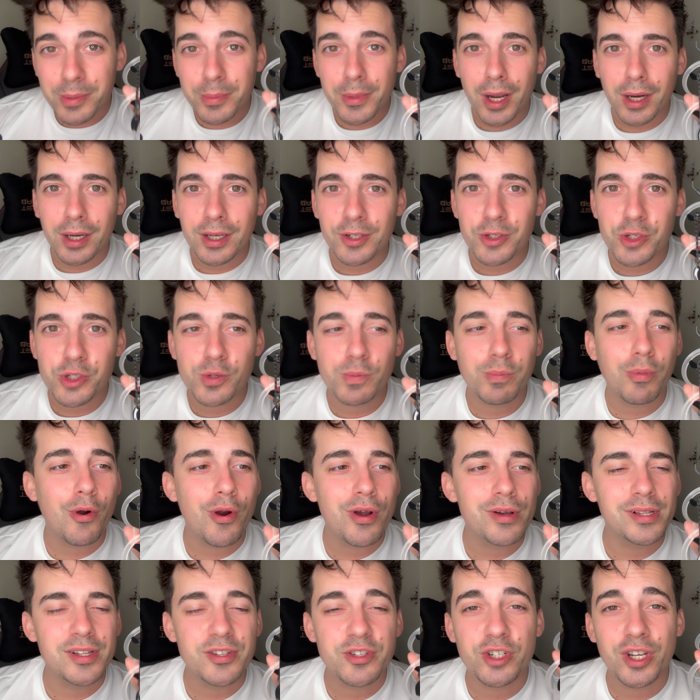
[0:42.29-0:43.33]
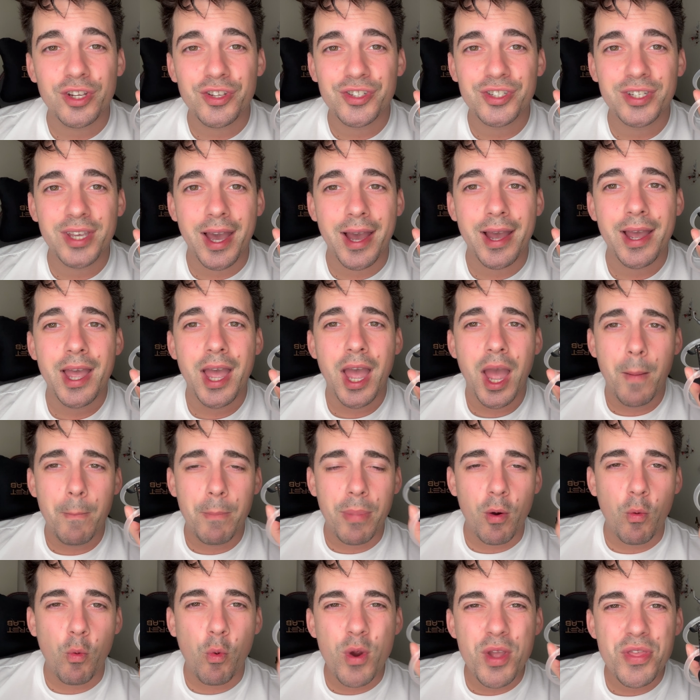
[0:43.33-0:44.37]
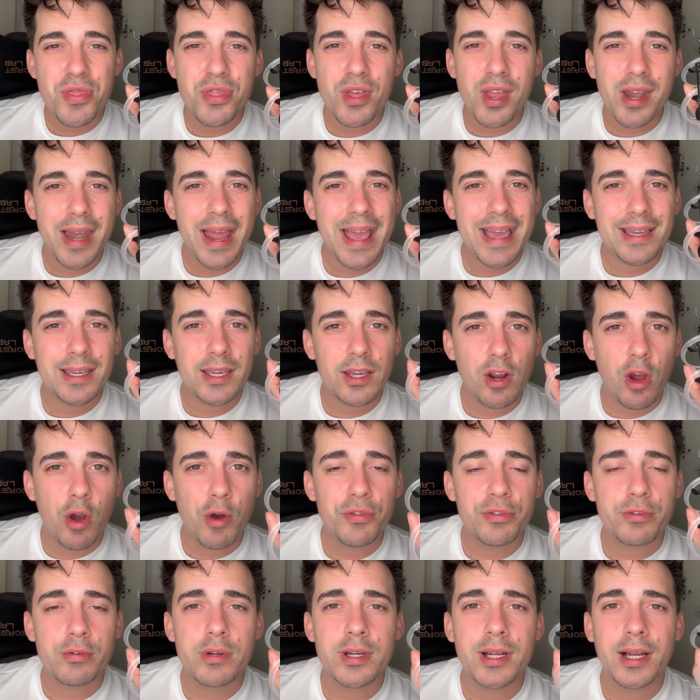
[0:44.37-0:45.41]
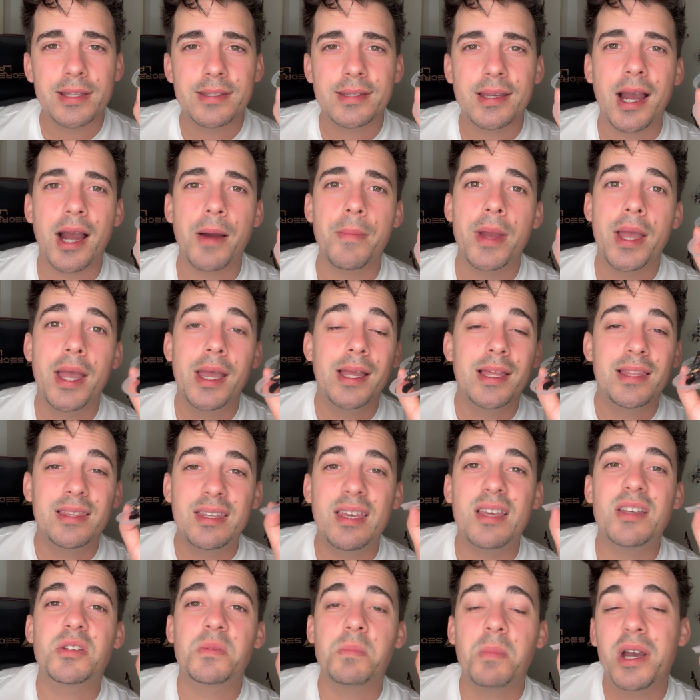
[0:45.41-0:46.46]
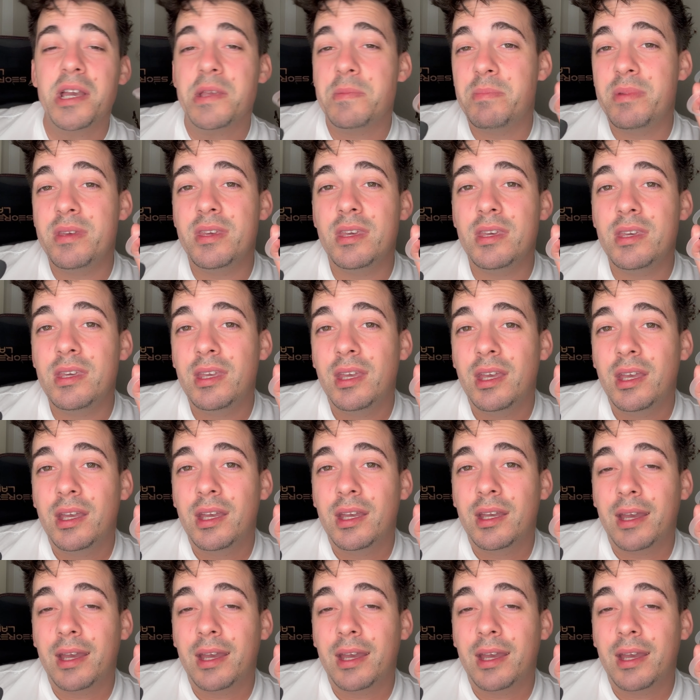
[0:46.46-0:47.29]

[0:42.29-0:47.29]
I'm not going to spoil it just yet, but with the naked O3 on top, this might be,